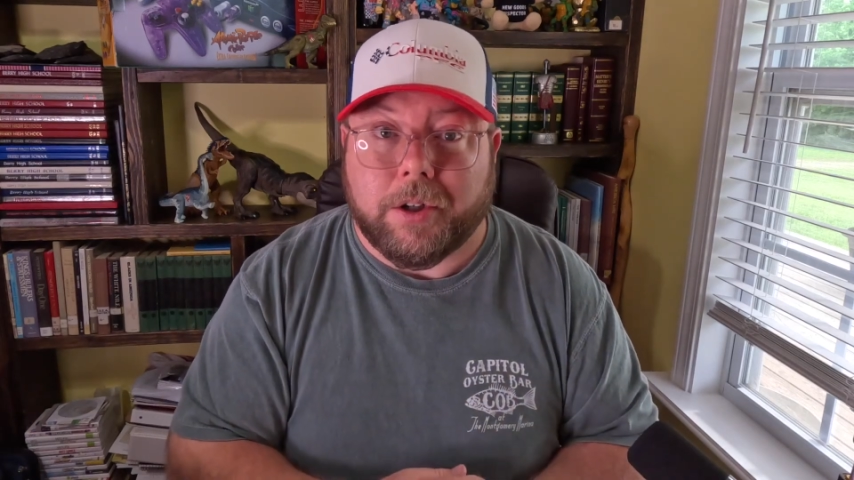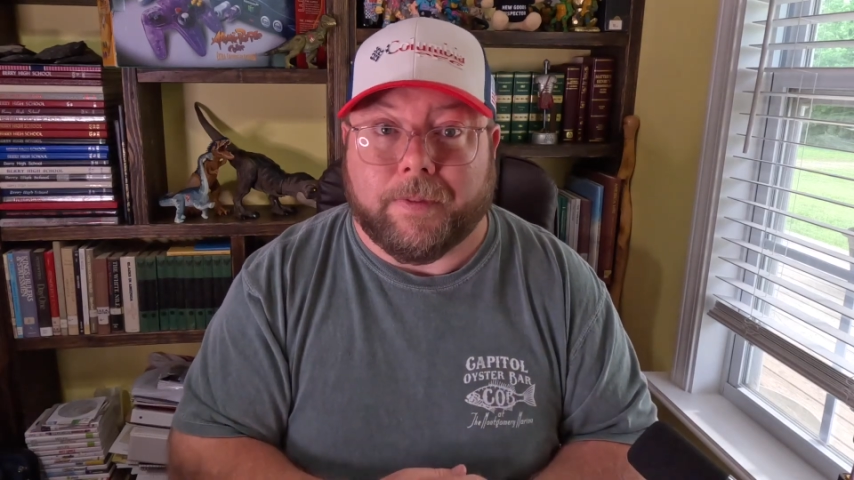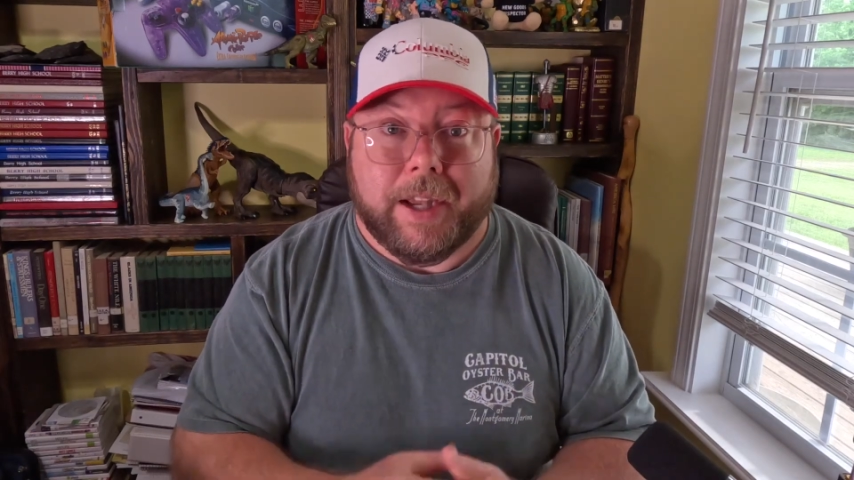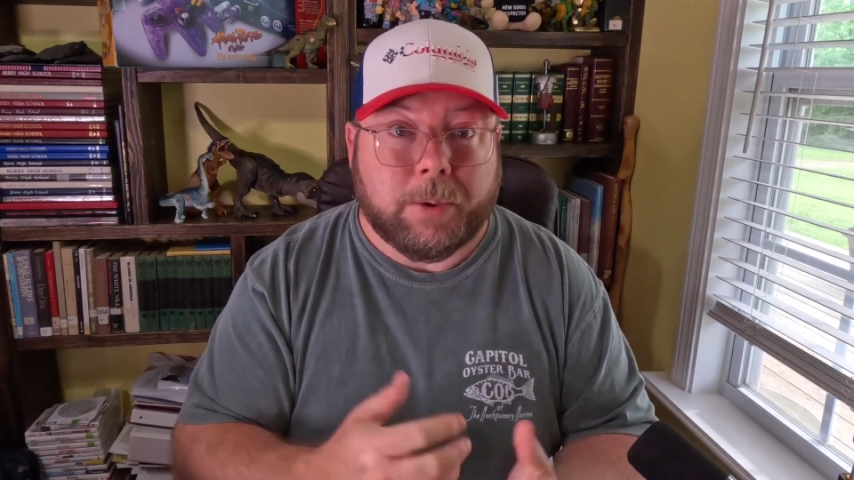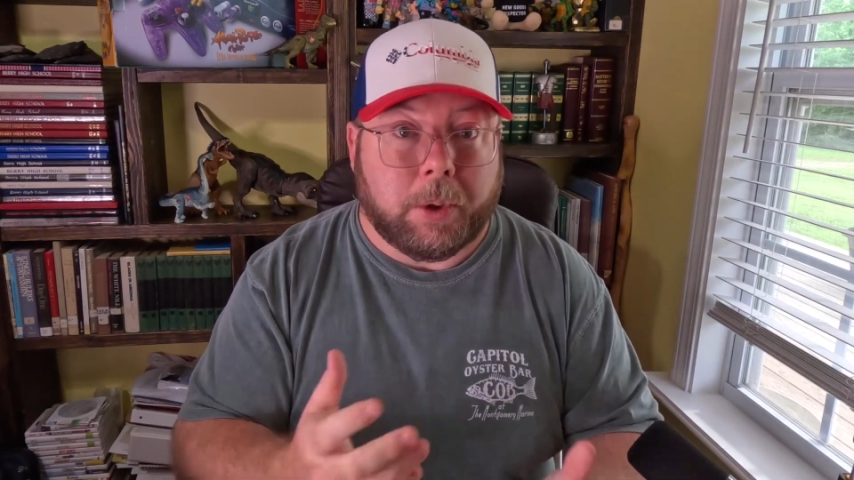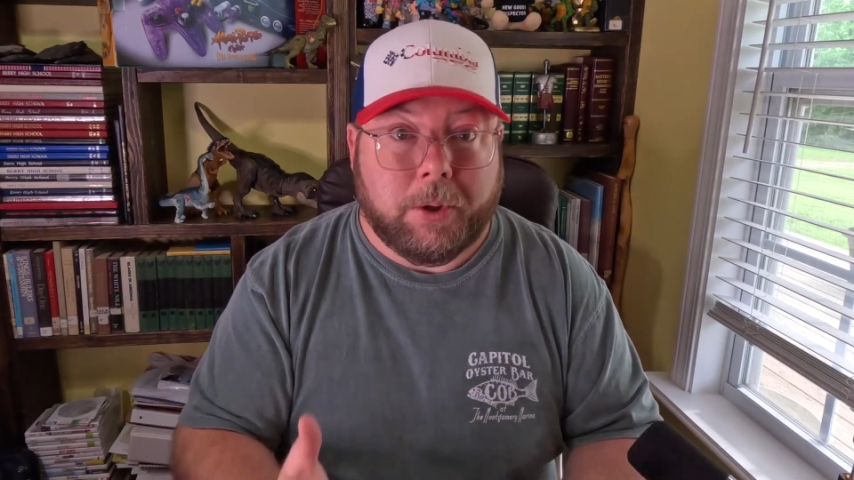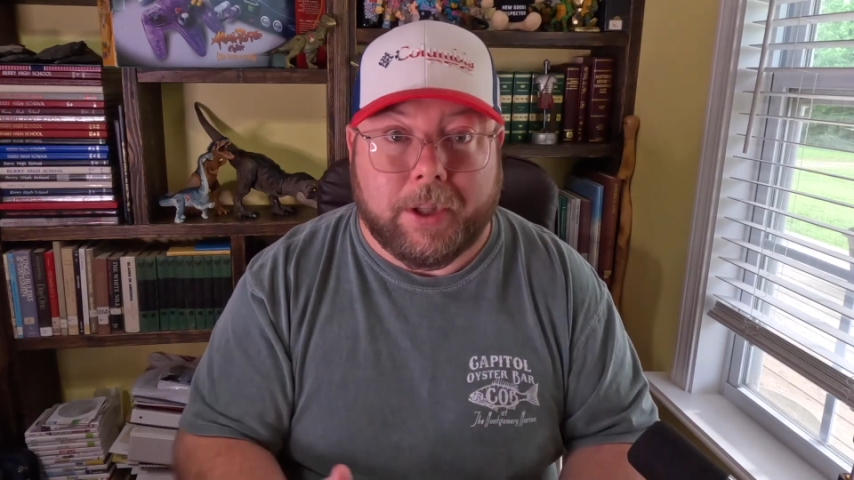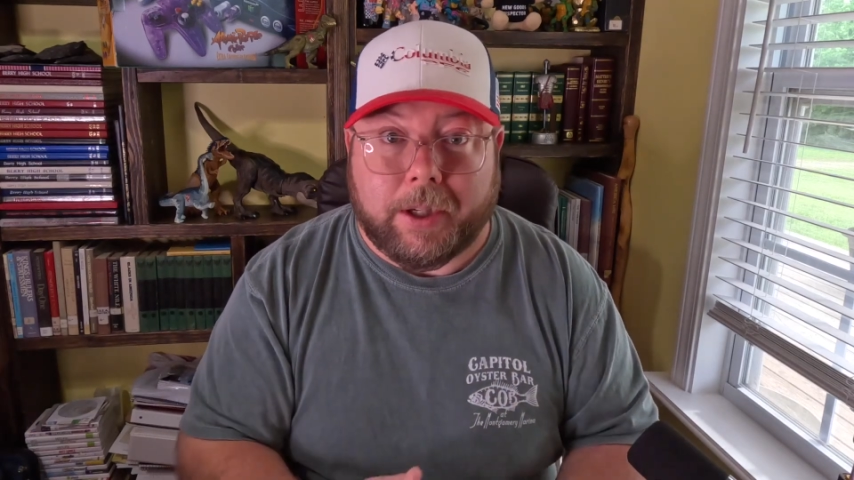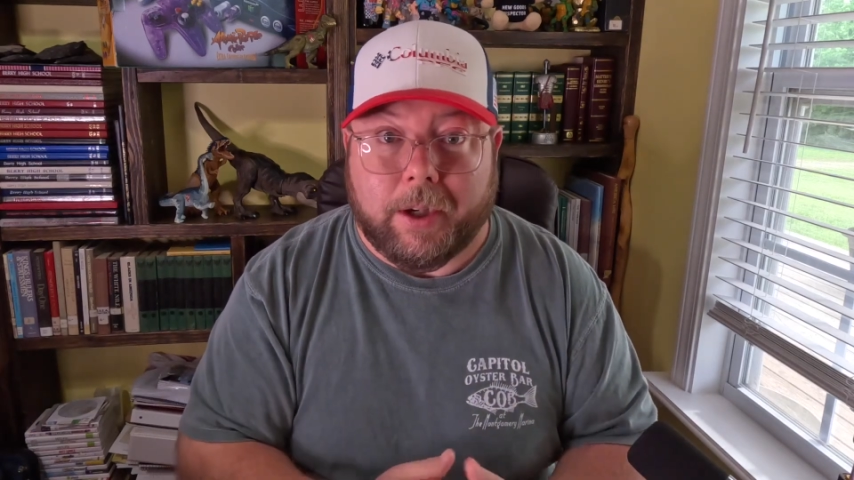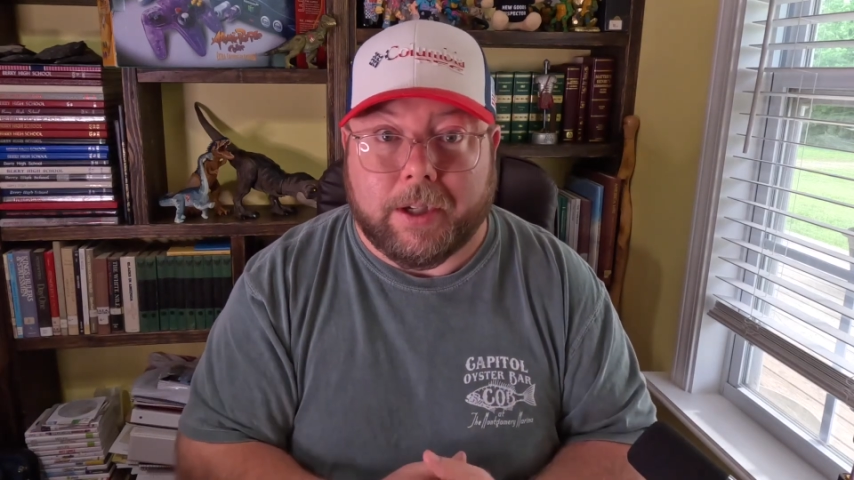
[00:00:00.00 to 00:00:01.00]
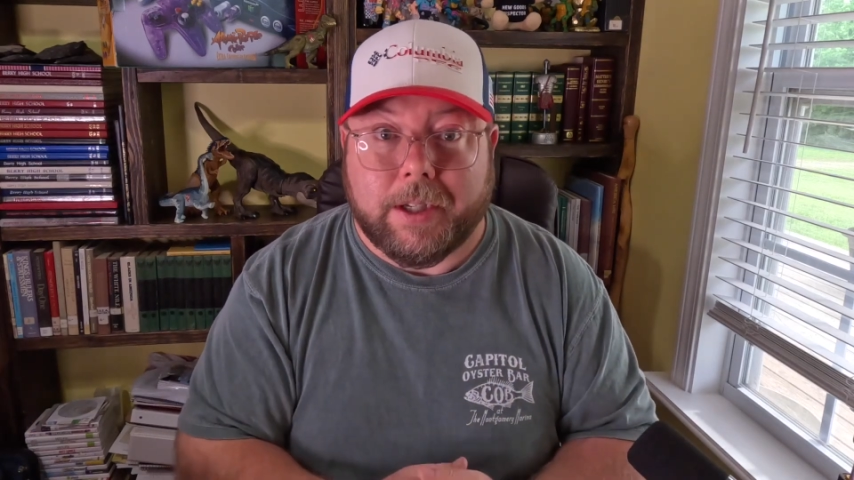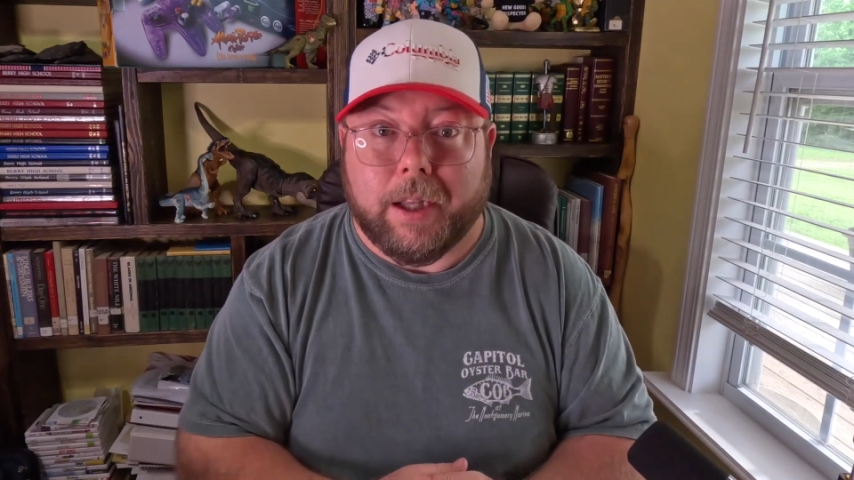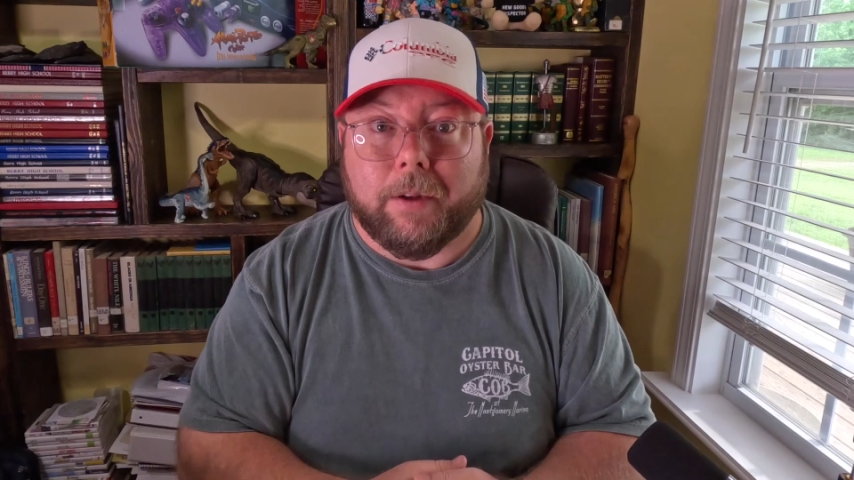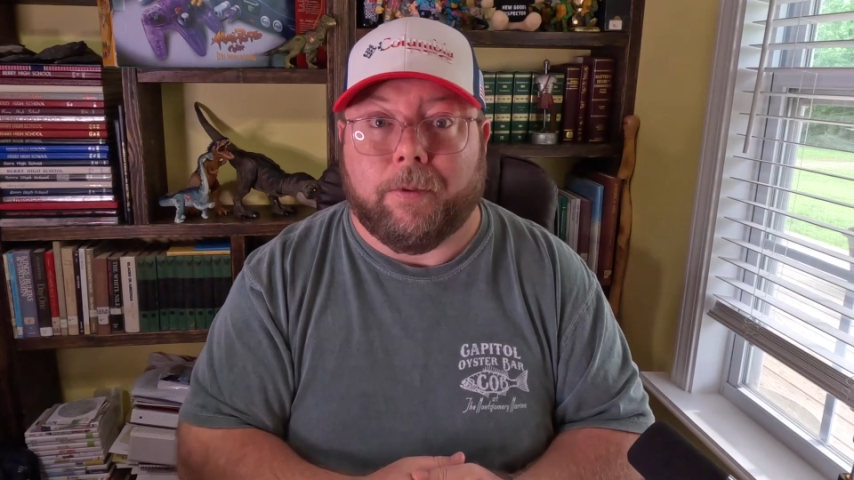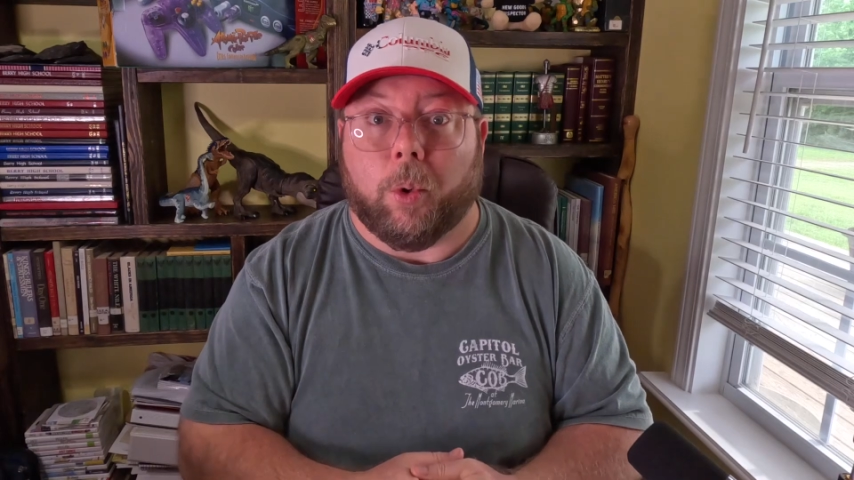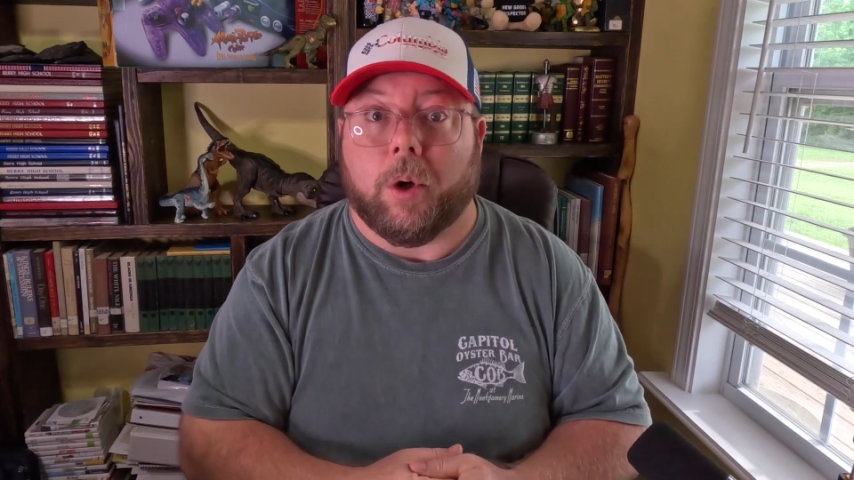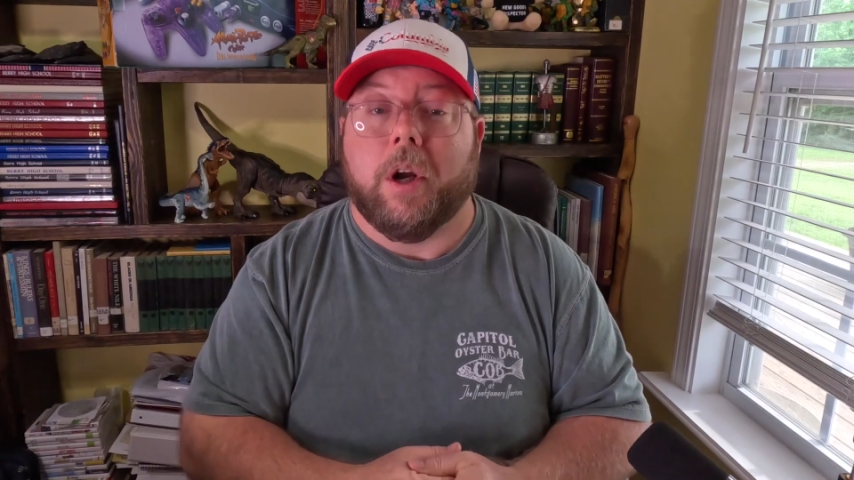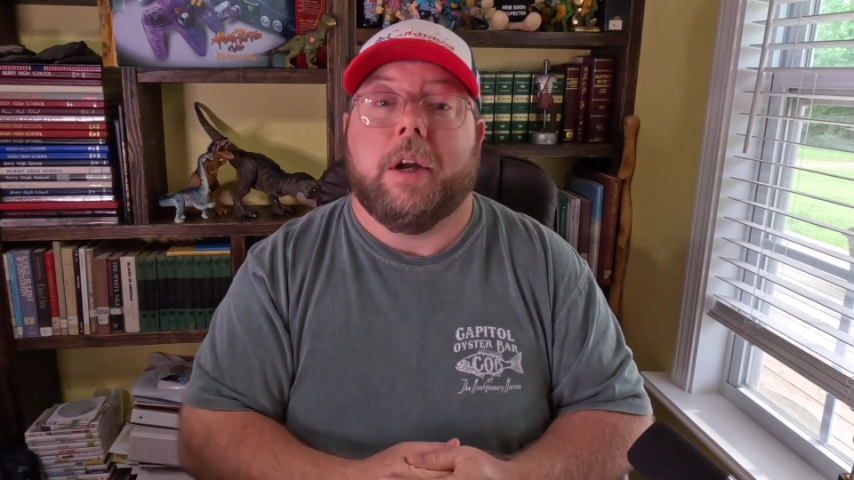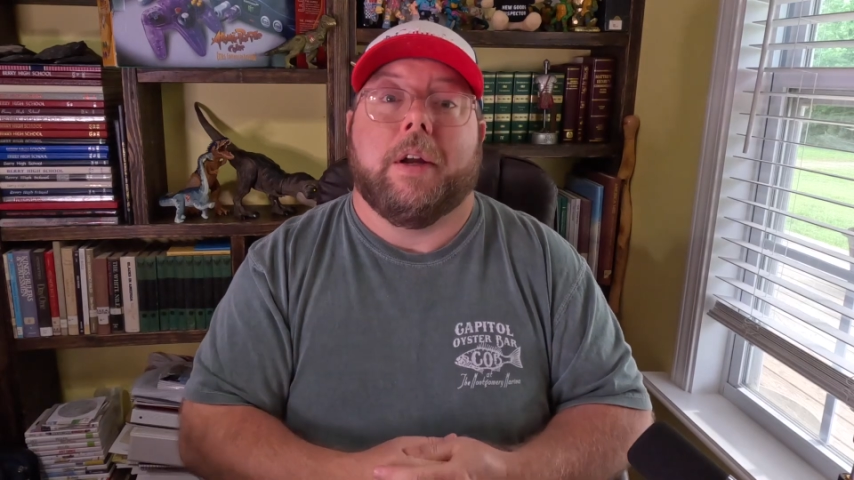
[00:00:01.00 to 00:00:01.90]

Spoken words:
if that's what you think you can sell it for,